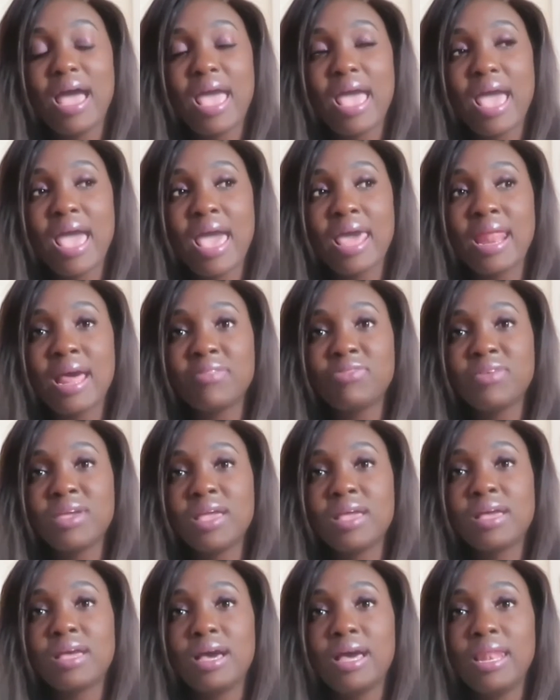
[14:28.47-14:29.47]
and I
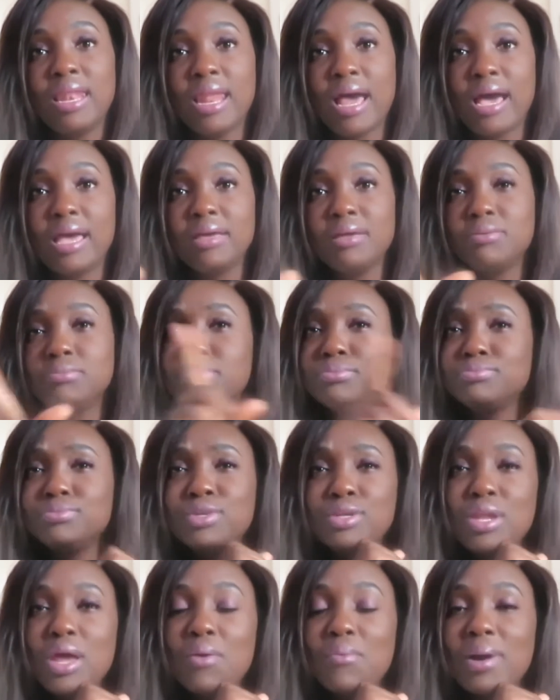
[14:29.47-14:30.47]
think a lot,
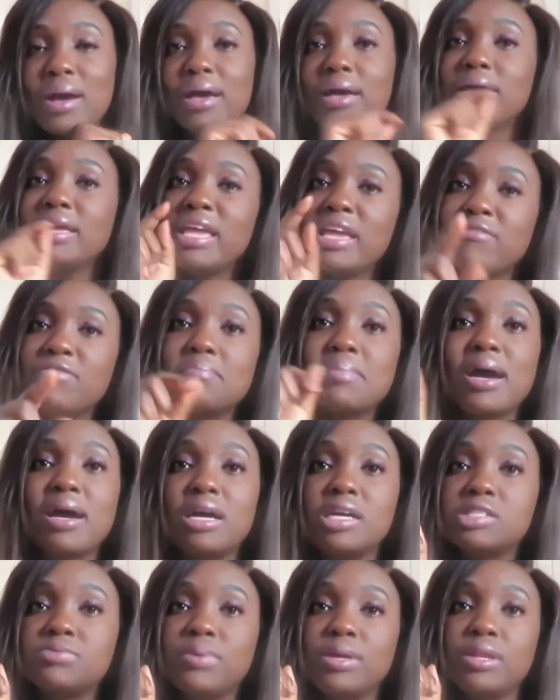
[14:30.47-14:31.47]
you know what, even my
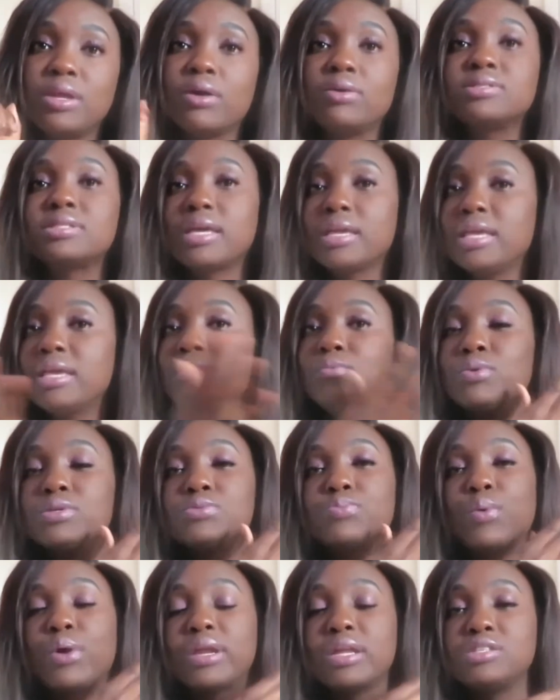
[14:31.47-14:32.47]
husband knows, and he was
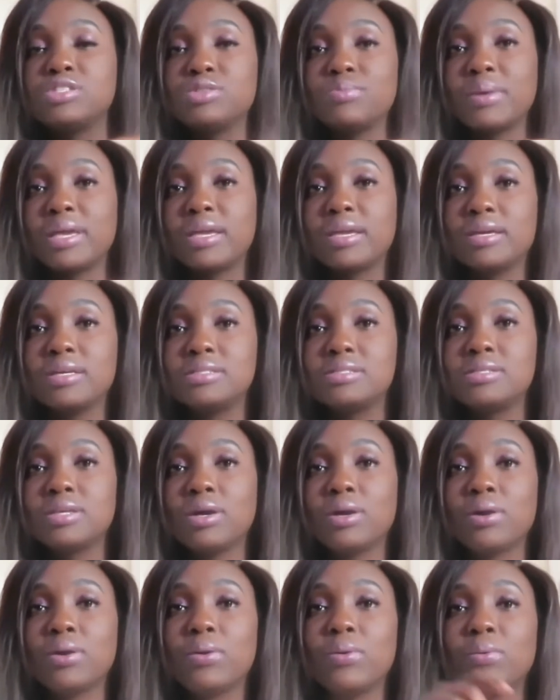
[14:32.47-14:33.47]
born in Jamaica,
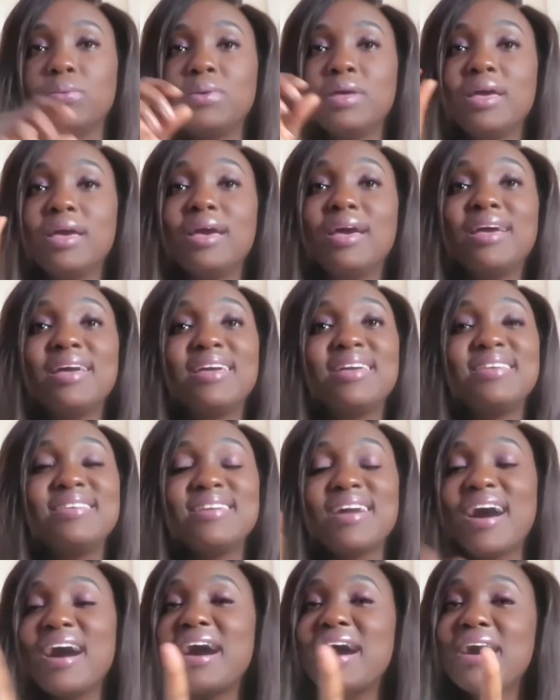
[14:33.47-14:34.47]
so
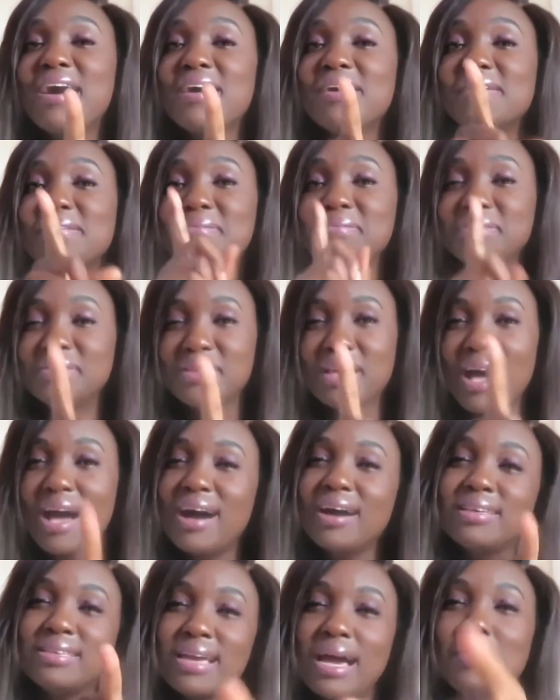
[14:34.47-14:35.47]

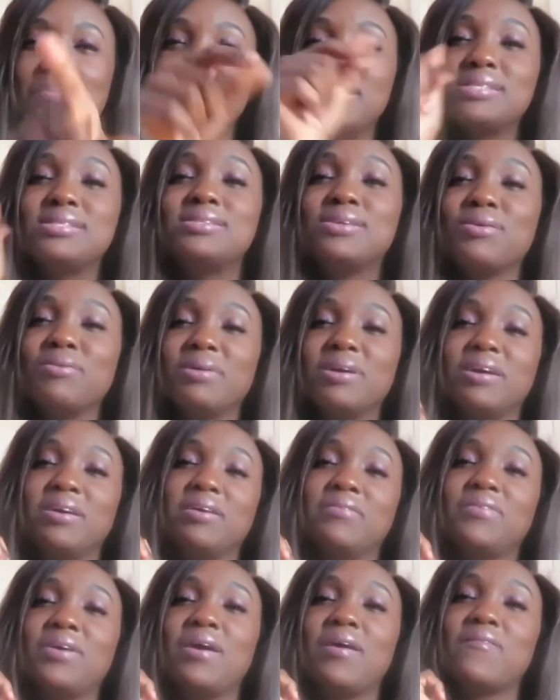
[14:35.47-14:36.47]
y'all must know
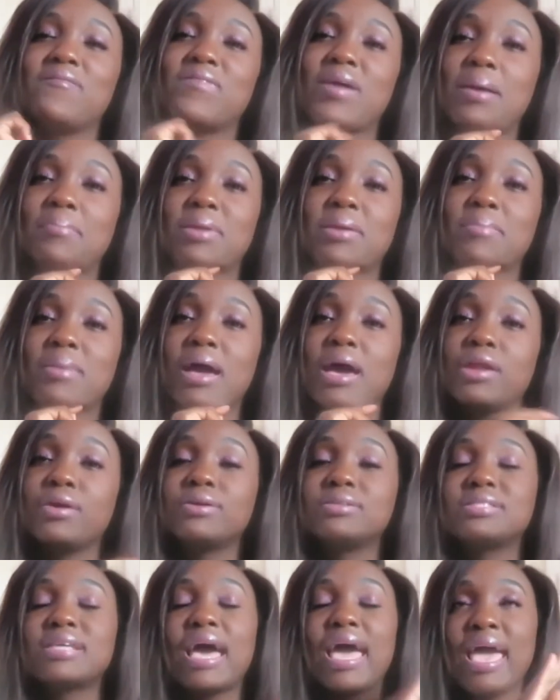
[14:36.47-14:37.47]
of Family
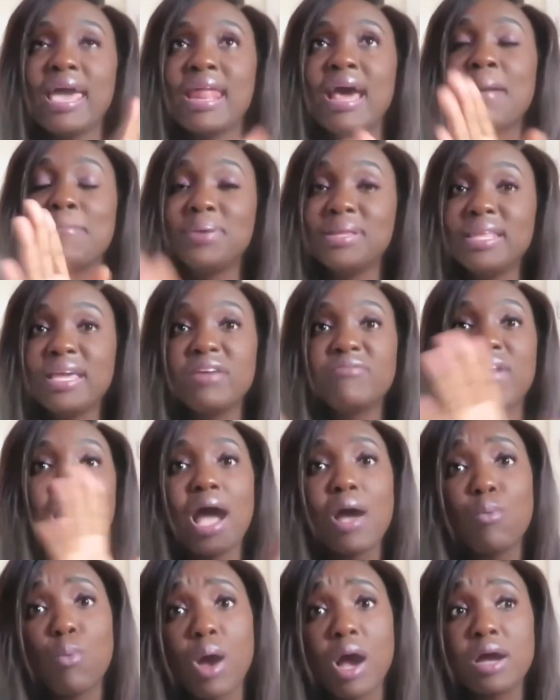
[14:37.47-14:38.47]
Matters. And I believe
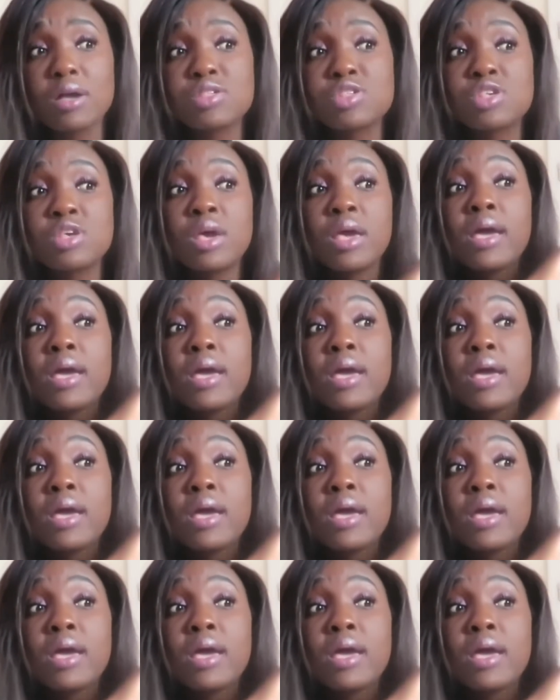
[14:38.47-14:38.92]
I watched